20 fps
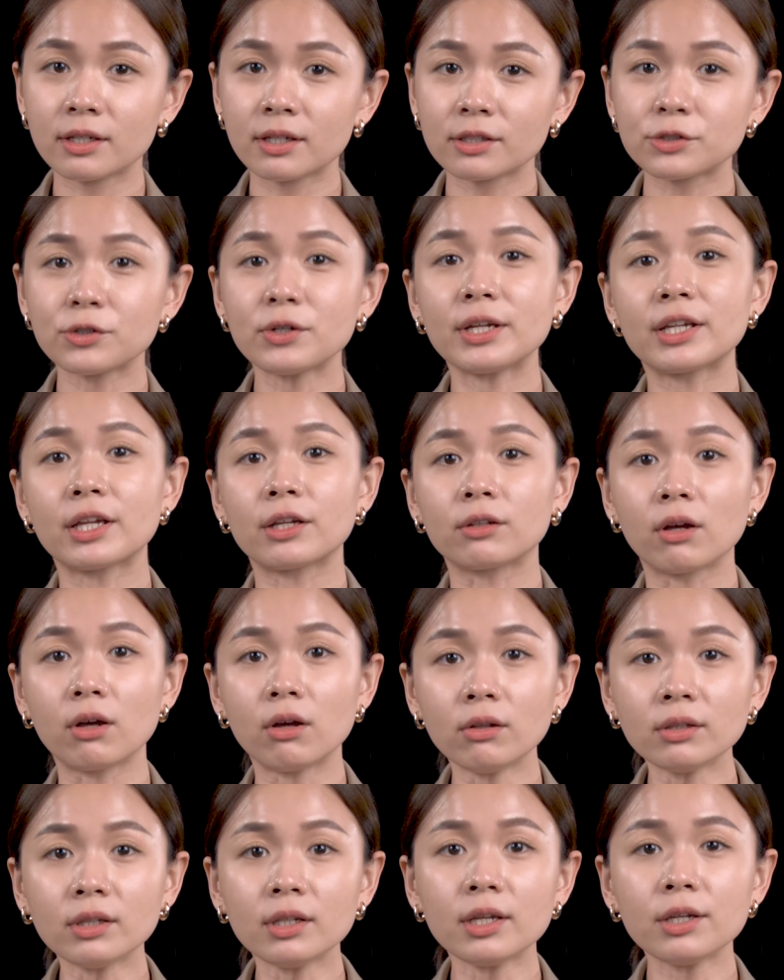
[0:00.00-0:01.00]
So I can
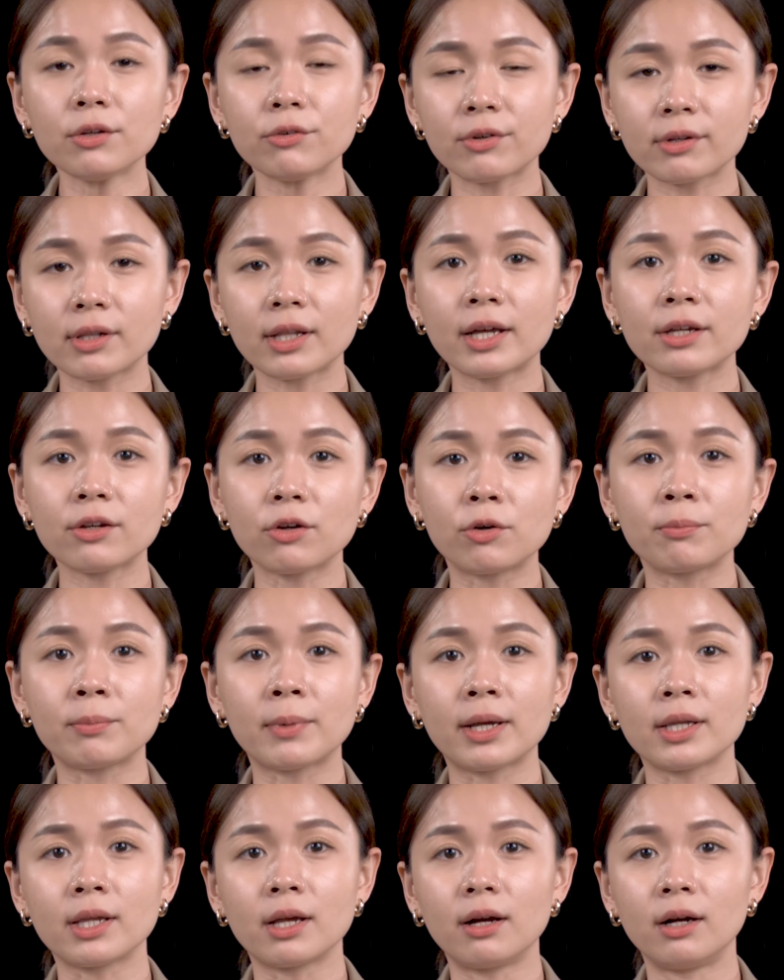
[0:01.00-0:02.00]
only rely on
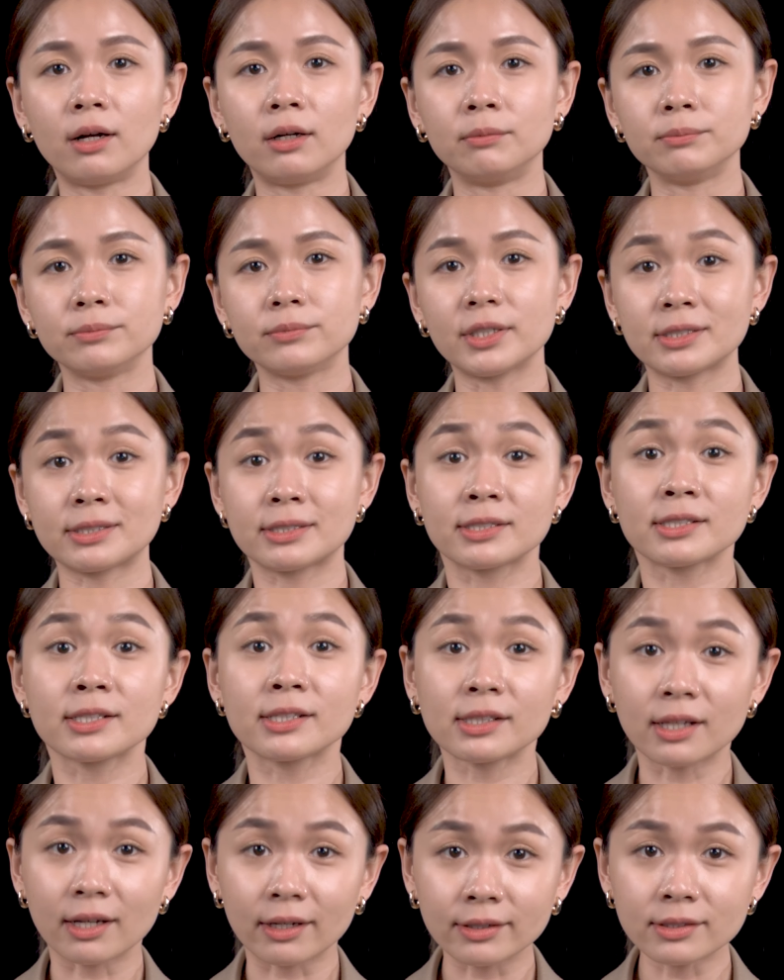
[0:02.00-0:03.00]
my um, existing
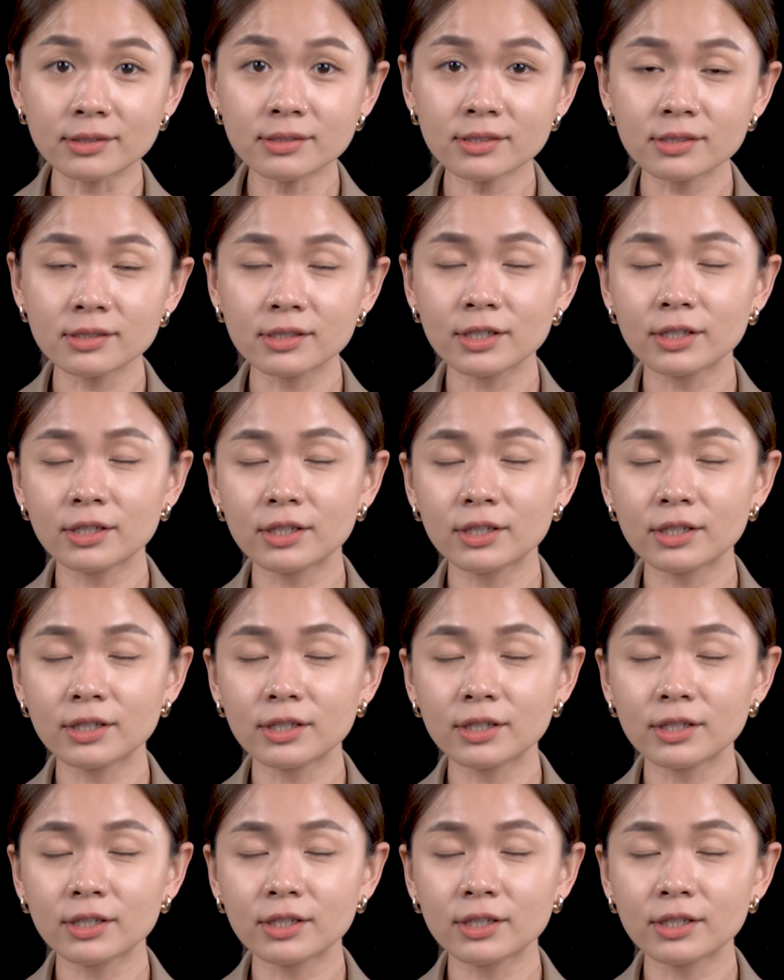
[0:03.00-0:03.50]
clients